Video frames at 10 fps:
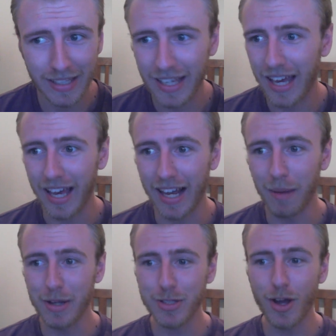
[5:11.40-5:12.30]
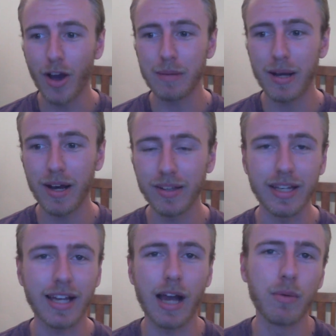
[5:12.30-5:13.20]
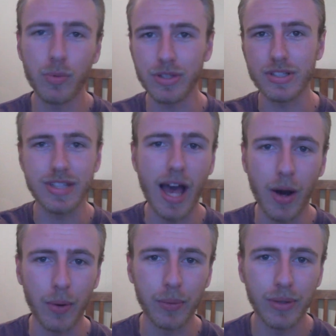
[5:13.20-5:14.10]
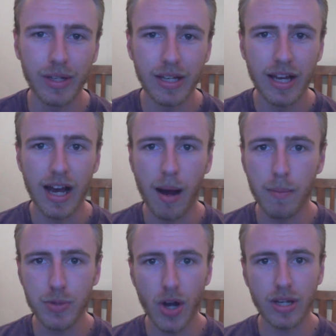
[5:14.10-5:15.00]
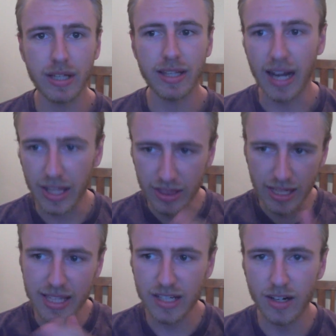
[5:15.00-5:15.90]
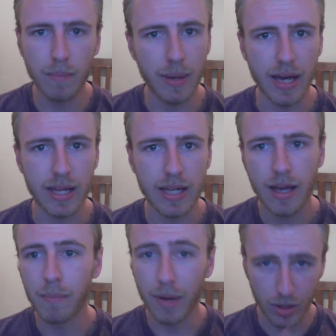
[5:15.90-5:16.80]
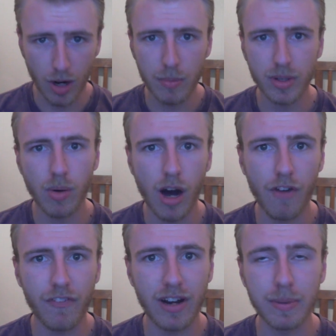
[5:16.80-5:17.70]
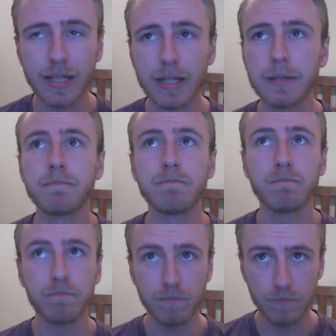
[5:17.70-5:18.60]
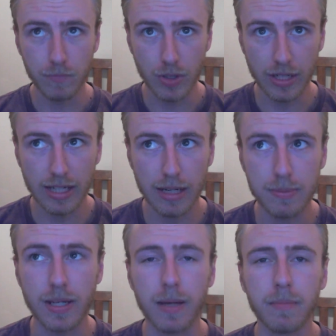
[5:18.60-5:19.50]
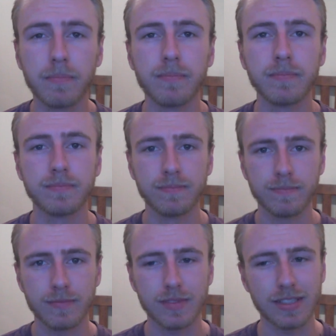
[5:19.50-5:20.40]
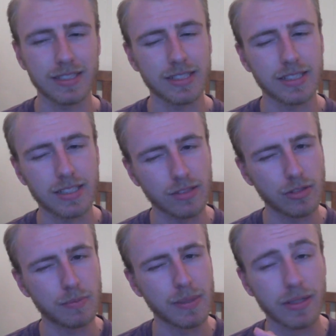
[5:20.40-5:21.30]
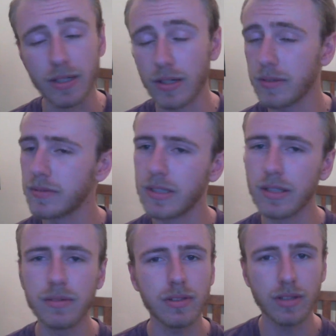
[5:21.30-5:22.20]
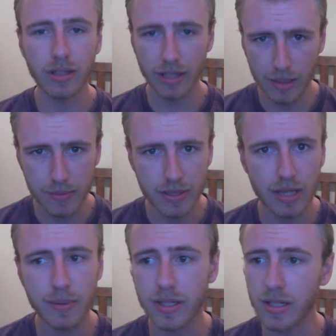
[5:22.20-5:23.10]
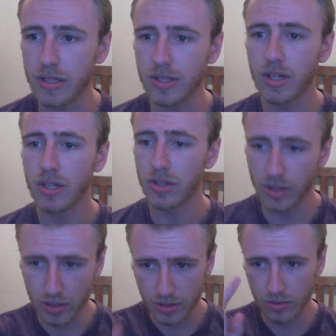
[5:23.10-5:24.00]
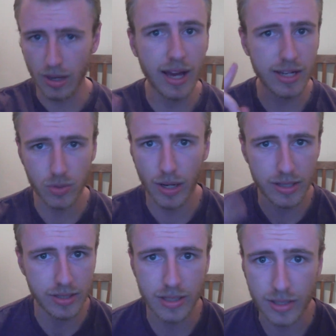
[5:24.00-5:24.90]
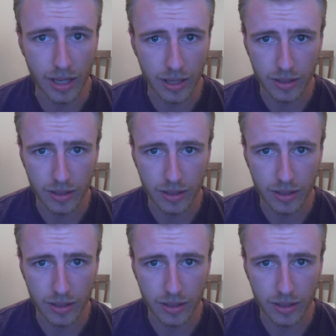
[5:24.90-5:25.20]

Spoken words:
And I'm not talking about like I wrote these down. I'm talking like I'd lay there in bed, my alarm would go off, and I'd be like, you're going to get up today. It's like, snooze button. No, you're going to get up today because you're going to do X, Y, Z today.